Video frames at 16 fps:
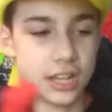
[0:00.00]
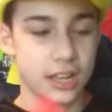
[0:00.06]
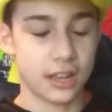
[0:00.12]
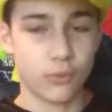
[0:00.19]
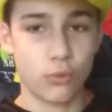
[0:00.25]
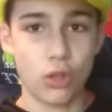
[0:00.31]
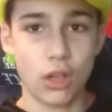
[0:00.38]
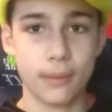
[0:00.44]

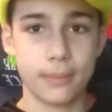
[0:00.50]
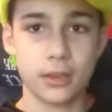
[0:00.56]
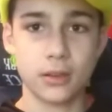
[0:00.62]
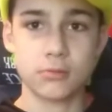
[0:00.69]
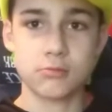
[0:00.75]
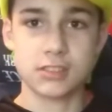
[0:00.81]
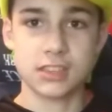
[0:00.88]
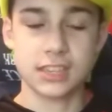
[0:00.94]
Can will I be
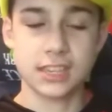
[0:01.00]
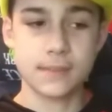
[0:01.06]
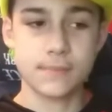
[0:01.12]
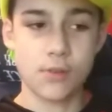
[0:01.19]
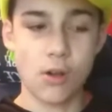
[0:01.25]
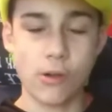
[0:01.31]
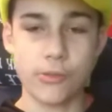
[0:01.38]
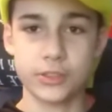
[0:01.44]
able to
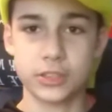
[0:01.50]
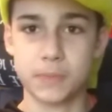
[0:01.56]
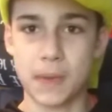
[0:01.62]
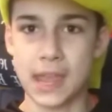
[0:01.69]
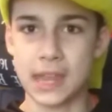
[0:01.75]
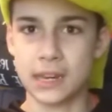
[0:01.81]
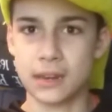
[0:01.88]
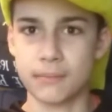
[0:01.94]
keep all this
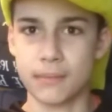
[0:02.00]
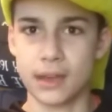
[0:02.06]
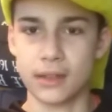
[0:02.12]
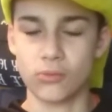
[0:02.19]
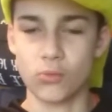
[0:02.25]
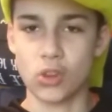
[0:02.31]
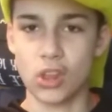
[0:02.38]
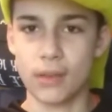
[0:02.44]
pain in
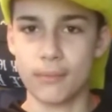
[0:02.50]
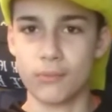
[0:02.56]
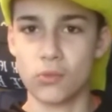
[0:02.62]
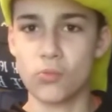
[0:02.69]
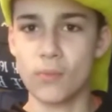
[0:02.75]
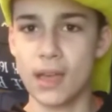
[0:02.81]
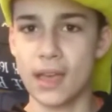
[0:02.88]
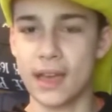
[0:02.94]
my will I
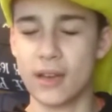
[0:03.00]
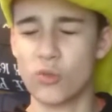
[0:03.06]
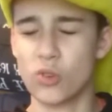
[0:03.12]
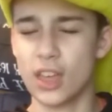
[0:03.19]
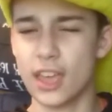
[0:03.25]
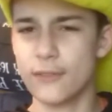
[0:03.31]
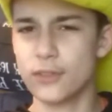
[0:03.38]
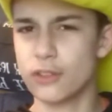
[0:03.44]
will my
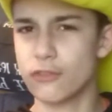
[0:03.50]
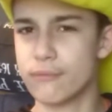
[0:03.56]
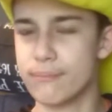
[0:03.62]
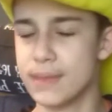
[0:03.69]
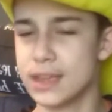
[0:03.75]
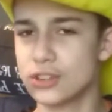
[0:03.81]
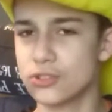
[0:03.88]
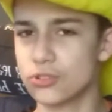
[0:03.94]
will I have enough
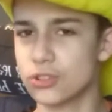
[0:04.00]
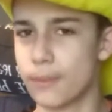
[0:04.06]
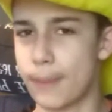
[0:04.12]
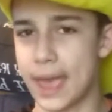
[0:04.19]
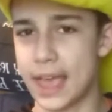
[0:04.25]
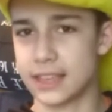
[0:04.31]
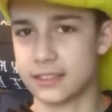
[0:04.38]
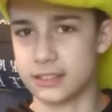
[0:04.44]
mental
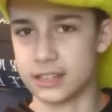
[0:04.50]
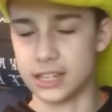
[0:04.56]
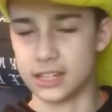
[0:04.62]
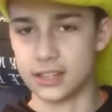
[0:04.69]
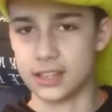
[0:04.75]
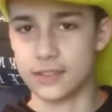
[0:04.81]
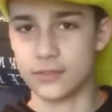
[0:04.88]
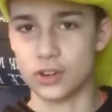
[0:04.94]
capacity
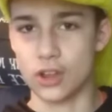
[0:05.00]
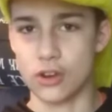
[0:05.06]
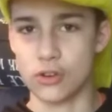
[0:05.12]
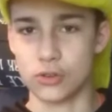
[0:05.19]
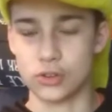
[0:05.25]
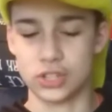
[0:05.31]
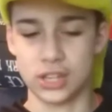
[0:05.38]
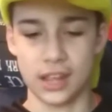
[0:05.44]
to even
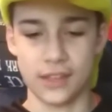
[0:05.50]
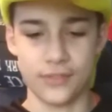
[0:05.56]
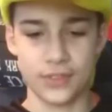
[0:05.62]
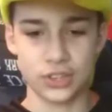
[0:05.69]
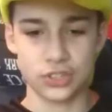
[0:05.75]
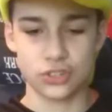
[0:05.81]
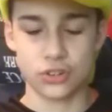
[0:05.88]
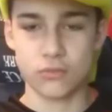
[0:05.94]
understand
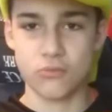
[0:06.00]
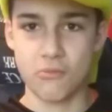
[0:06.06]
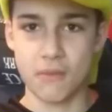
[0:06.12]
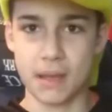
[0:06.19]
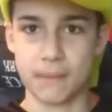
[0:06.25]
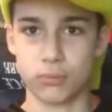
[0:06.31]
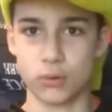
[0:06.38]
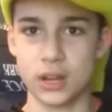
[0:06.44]
this, or will
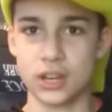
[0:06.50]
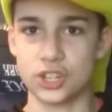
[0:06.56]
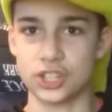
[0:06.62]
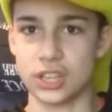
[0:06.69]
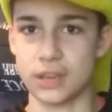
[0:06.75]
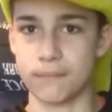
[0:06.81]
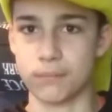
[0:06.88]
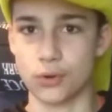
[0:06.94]
my brain
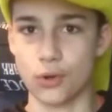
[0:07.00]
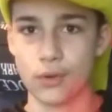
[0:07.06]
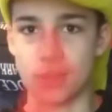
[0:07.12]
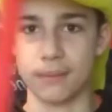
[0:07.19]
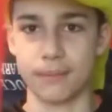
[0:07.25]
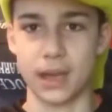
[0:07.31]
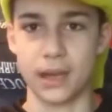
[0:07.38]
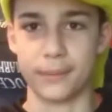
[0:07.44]
just get
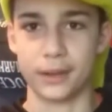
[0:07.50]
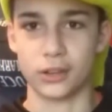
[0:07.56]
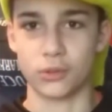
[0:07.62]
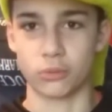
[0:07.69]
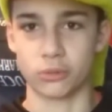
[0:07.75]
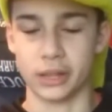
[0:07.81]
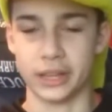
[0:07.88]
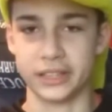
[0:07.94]
broken by my
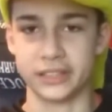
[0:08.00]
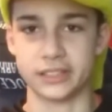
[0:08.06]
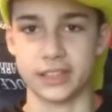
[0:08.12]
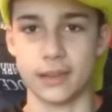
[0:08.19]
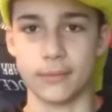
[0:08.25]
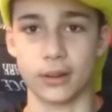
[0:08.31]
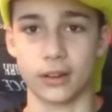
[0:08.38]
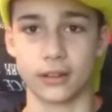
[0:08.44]
own
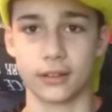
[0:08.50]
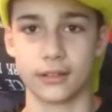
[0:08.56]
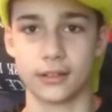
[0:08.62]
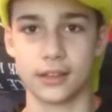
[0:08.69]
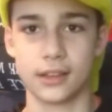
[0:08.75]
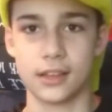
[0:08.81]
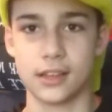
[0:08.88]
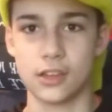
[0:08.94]
lightsaber?
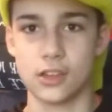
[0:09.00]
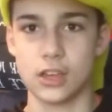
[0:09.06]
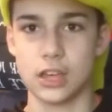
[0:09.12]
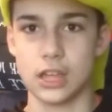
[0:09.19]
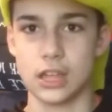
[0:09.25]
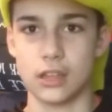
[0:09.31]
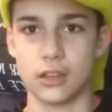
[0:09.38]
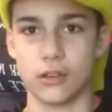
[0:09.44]

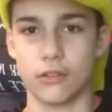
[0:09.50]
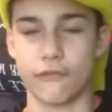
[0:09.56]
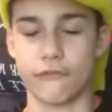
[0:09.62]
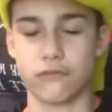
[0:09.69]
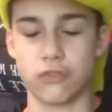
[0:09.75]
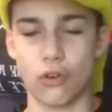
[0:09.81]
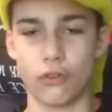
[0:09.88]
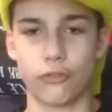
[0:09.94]

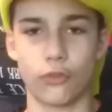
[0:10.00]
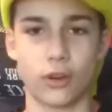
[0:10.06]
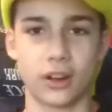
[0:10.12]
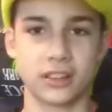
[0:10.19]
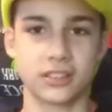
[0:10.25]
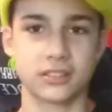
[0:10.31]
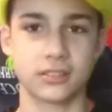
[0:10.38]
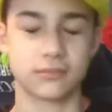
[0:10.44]
Full
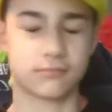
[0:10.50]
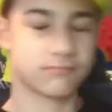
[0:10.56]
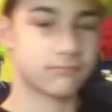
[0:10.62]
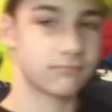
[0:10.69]
force